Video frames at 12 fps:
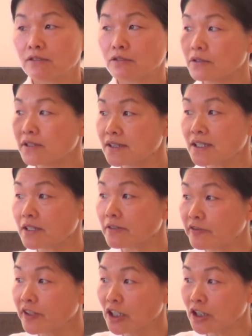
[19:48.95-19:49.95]
Don't see the
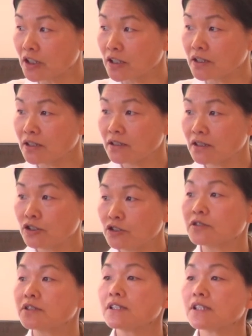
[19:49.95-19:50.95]
finger.
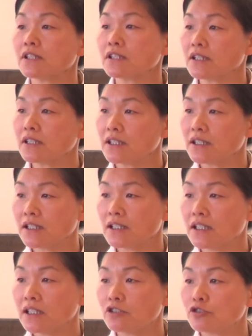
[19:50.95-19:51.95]
You see
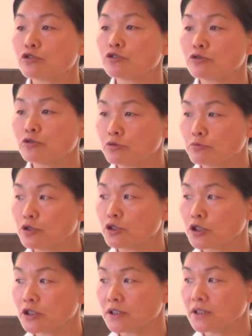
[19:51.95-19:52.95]
true
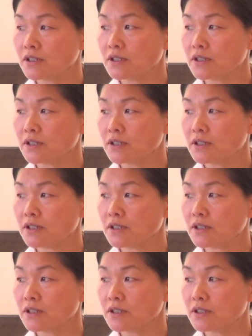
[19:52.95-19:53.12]
moon,